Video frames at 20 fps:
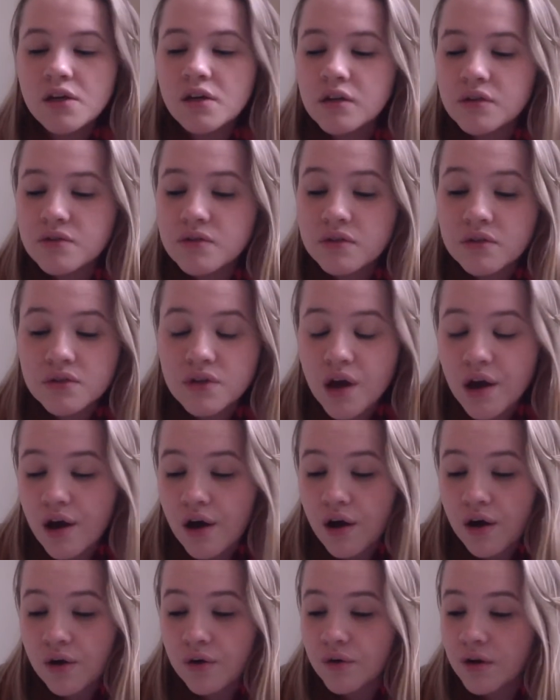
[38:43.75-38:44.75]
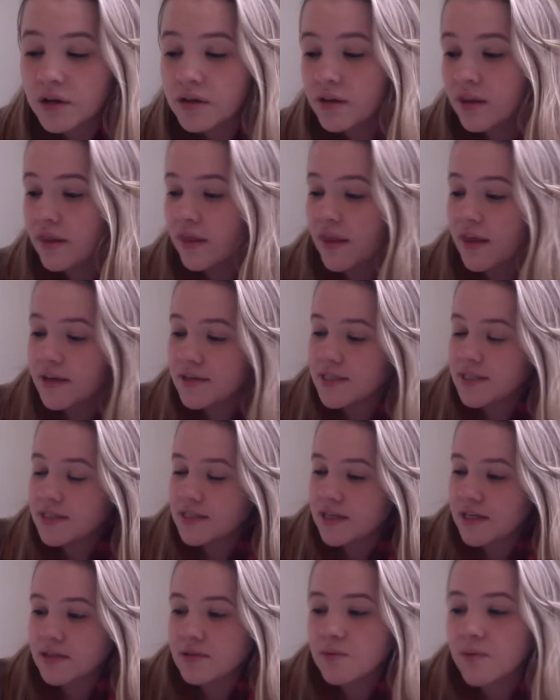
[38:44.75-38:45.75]
So this
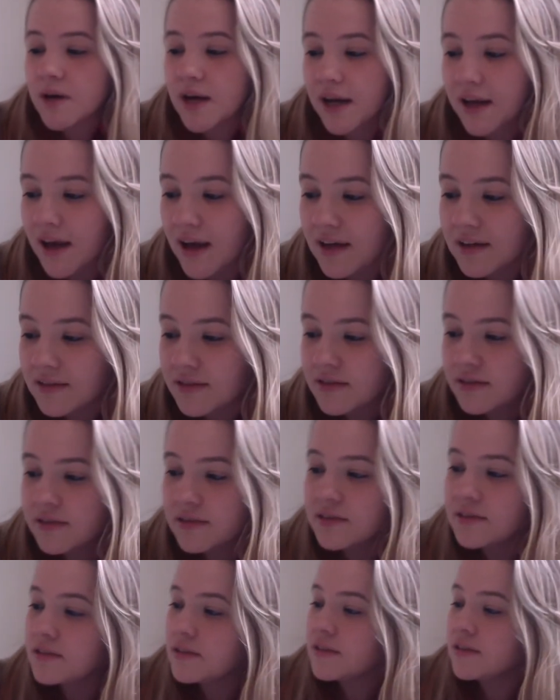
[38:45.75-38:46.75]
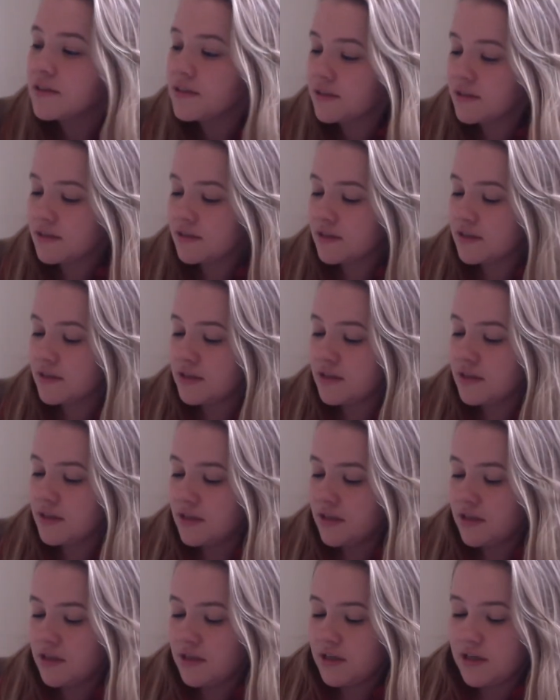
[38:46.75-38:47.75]
is what I got,
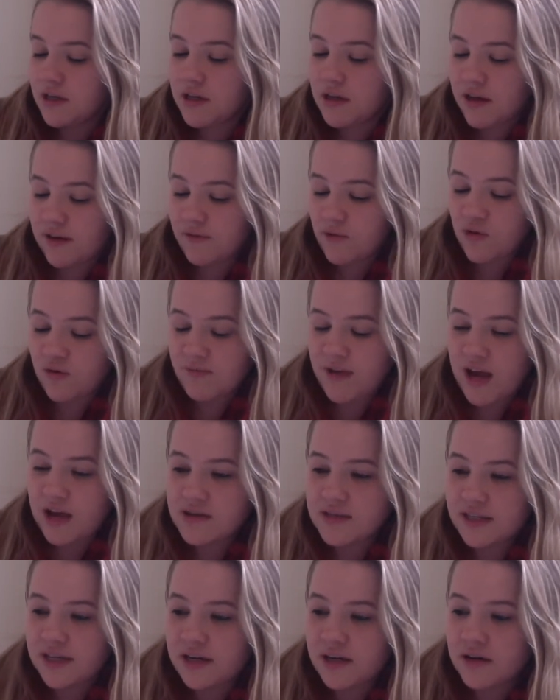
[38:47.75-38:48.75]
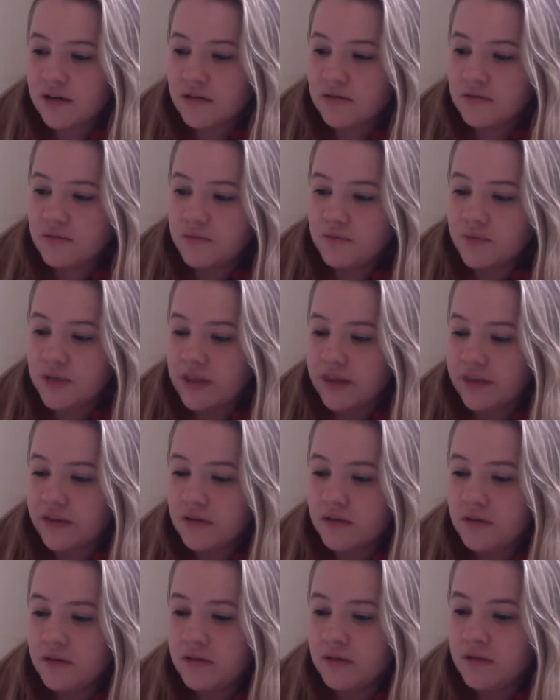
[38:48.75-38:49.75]
and I have a whole box here with
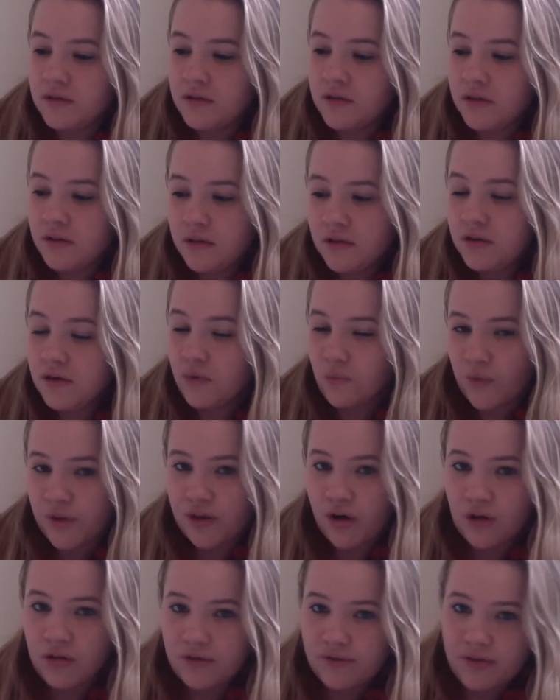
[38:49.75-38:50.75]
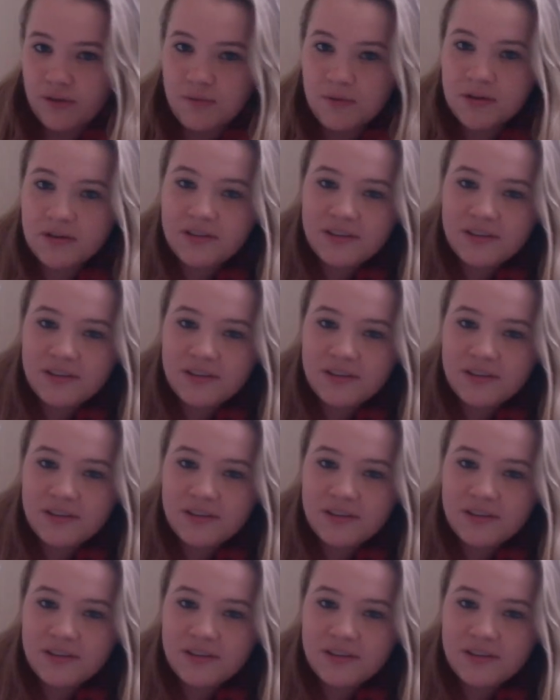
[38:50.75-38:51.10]
all of them.